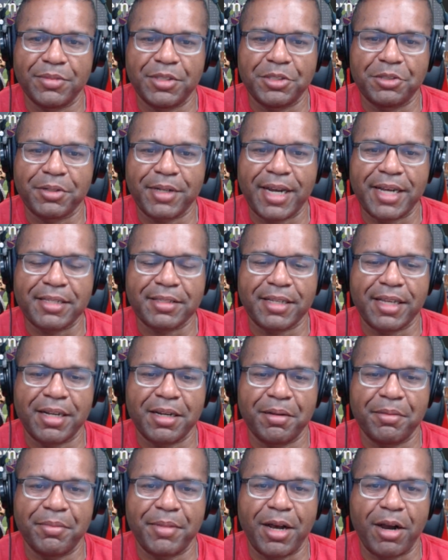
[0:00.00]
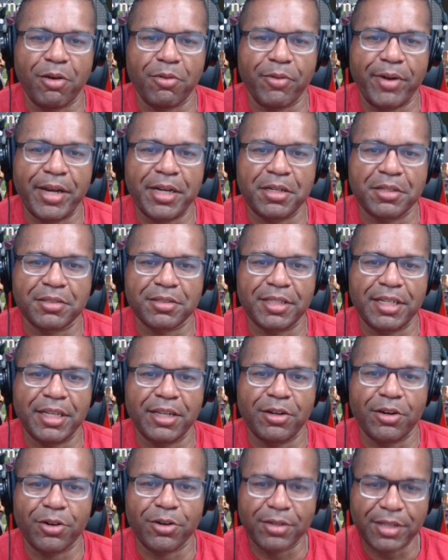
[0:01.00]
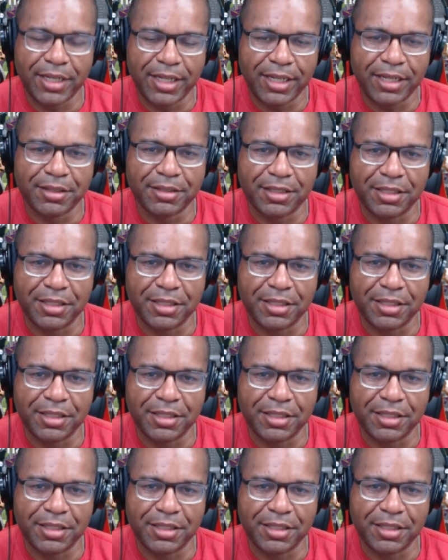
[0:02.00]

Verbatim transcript: Did you guys get them outrageously early?